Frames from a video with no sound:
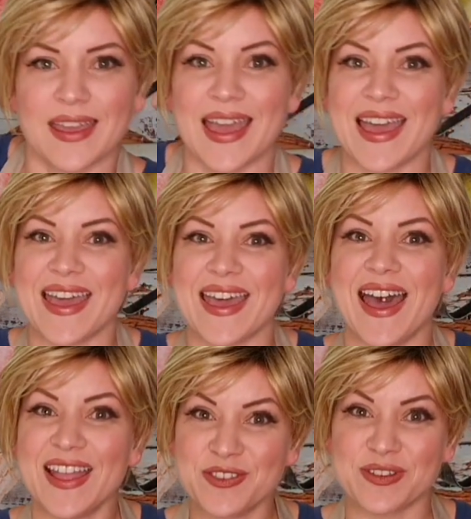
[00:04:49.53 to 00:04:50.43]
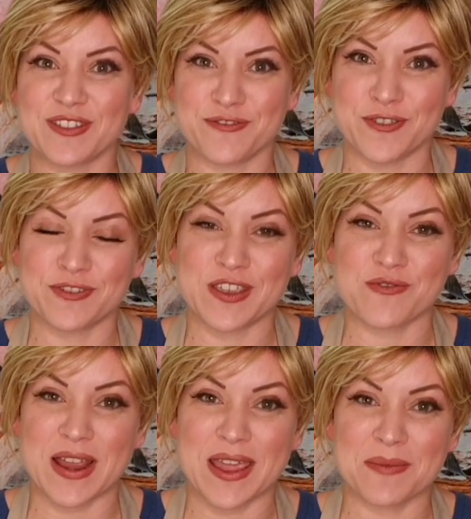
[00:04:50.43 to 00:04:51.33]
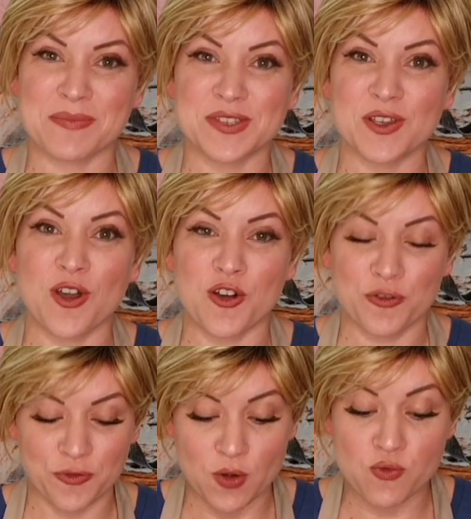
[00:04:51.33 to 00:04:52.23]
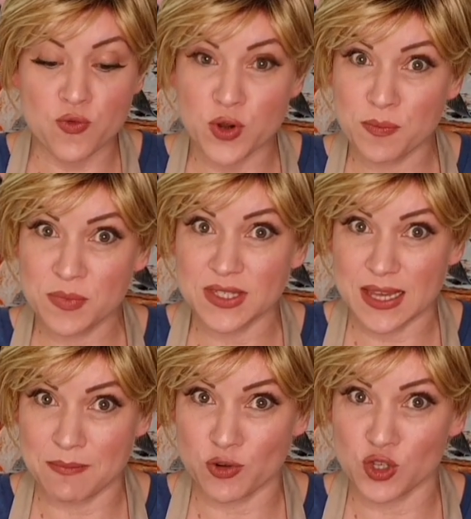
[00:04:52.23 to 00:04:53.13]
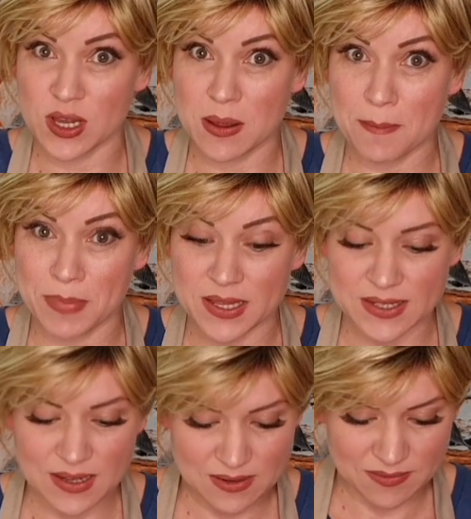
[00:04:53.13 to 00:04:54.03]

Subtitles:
150 grams of room temperature butter.